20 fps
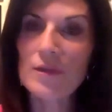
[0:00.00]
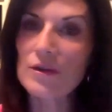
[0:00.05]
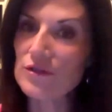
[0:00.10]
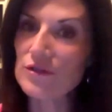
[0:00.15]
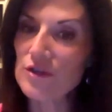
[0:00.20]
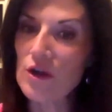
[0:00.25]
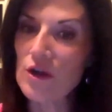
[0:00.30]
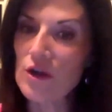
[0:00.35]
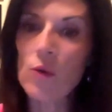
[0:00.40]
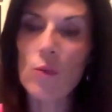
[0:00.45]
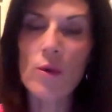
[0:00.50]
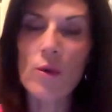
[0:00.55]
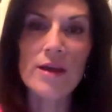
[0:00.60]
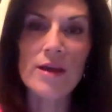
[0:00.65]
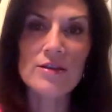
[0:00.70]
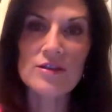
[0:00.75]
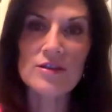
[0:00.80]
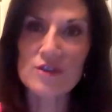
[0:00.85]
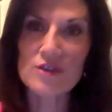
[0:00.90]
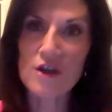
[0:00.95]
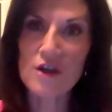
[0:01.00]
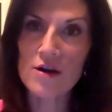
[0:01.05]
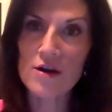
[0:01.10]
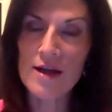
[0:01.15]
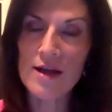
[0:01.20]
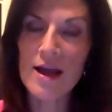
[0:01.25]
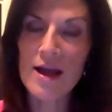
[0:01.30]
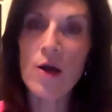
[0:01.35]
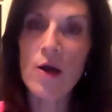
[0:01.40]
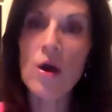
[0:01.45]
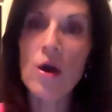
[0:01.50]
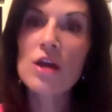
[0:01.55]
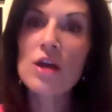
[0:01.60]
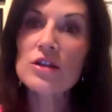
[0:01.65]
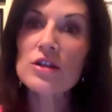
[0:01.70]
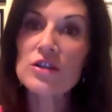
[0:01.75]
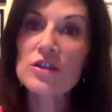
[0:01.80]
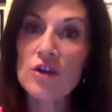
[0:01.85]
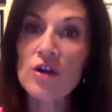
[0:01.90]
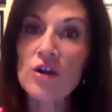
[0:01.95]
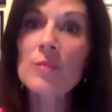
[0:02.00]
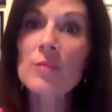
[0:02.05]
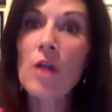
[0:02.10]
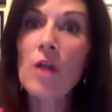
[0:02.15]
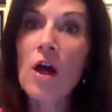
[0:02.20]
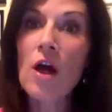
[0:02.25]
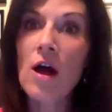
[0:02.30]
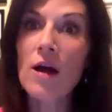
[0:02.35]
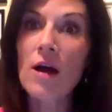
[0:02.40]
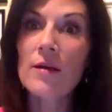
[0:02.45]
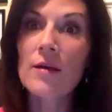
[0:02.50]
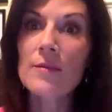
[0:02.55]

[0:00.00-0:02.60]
Don't wait. Start now. Start a blog.